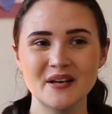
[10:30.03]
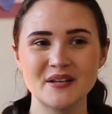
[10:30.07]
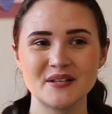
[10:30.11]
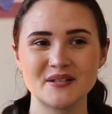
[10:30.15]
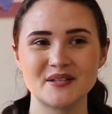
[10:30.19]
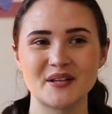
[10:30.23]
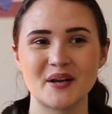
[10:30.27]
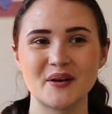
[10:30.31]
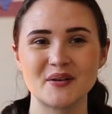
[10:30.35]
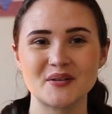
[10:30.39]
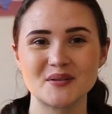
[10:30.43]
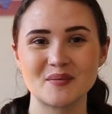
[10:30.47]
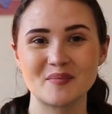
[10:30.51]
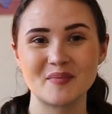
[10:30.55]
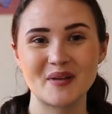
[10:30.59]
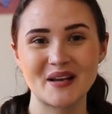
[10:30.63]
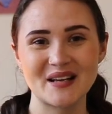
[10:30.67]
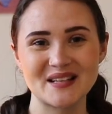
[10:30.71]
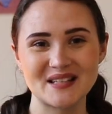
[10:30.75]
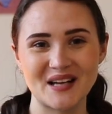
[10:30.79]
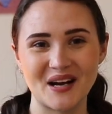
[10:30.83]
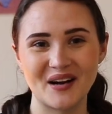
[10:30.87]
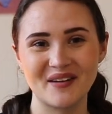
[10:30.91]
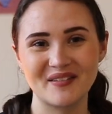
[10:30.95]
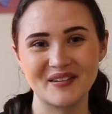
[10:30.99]
So some
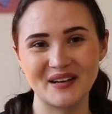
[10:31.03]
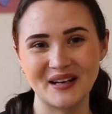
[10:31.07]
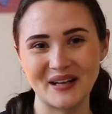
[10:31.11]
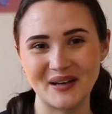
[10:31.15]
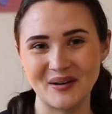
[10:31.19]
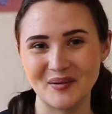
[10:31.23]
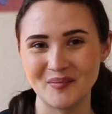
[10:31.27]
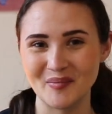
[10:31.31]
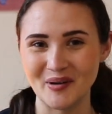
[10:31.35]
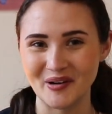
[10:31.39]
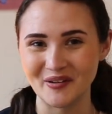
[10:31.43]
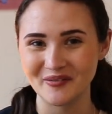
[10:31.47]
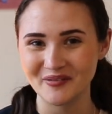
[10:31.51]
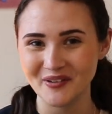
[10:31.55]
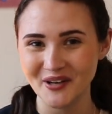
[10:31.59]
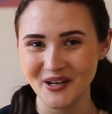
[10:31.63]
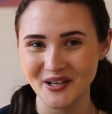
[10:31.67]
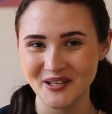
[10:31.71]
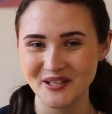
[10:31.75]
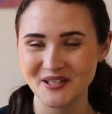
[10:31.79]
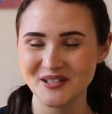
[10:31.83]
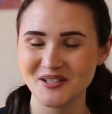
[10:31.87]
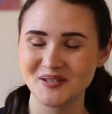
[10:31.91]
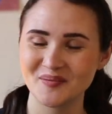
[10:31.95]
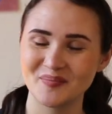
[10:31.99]
things are a little bit
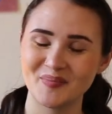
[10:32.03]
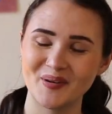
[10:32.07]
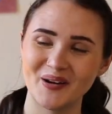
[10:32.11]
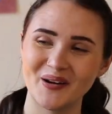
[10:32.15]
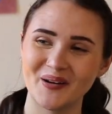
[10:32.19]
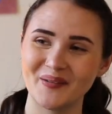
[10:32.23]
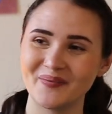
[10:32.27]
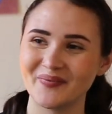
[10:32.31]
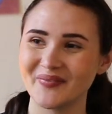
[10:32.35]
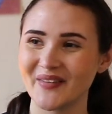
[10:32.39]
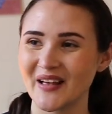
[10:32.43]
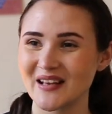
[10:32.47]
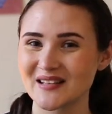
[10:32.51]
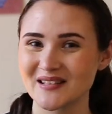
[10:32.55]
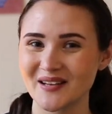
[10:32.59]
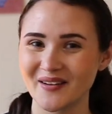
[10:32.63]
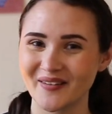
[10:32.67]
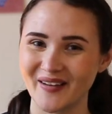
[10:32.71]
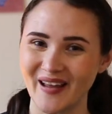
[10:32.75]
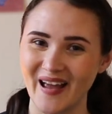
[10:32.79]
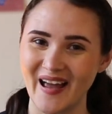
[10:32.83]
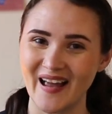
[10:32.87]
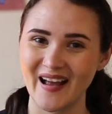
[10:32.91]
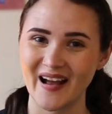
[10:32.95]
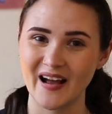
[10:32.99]
rushed, but that's
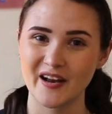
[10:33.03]
okay.